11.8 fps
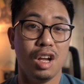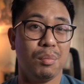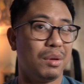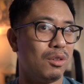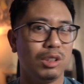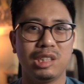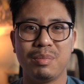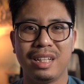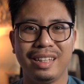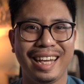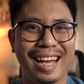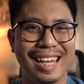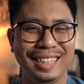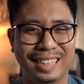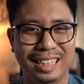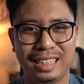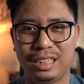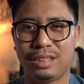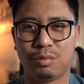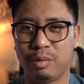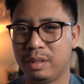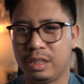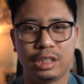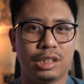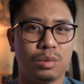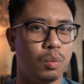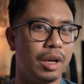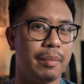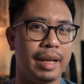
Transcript: But ultimately, guys, this is really just one